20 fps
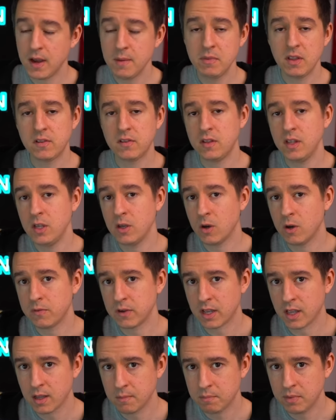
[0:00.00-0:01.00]
I'm the C E O of
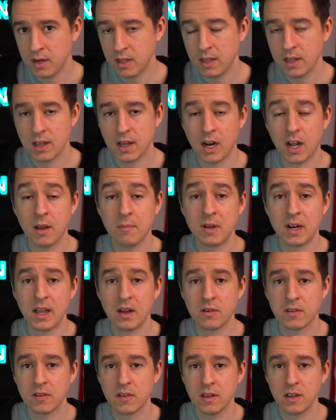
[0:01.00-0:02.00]
a company and I'm
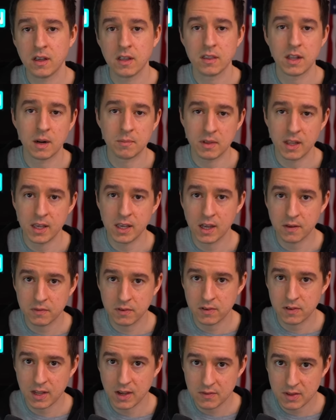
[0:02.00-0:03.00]
announcing that I'm laying off
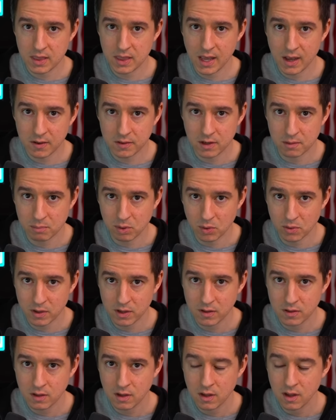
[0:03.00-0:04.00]
seven thousand
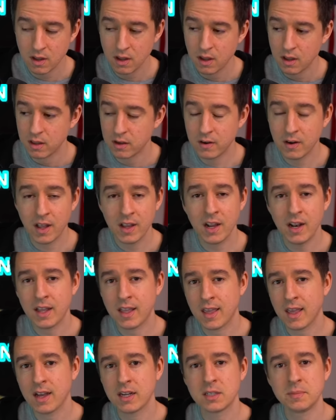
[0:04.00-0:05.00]
employees, you're not going
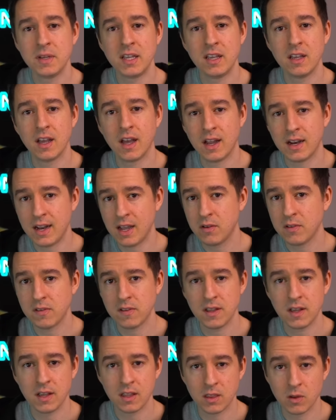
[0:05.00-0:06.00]
to catch me
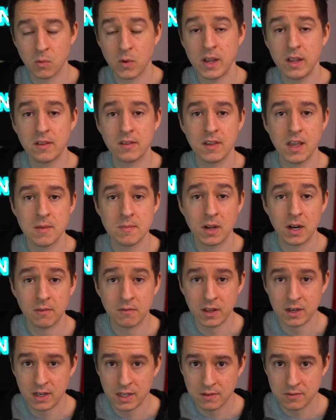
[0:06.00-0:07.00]
announcing the reinstatement
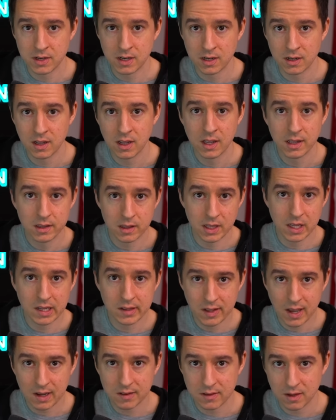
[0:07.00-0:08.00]
of the dividend the
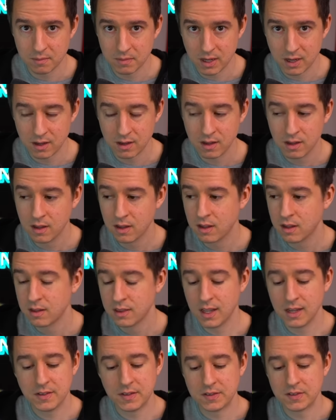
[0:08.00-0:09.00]
exact same day.
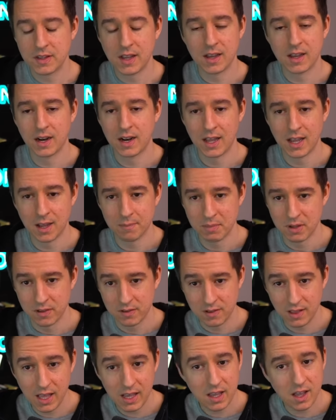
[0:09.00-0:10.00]
That's just not going to happen.
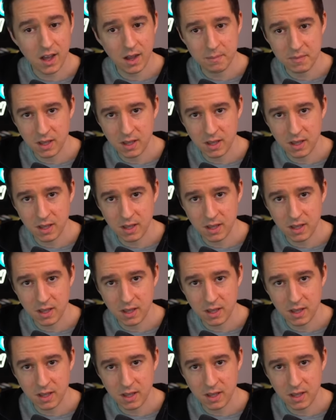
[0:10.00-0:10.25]
So that caught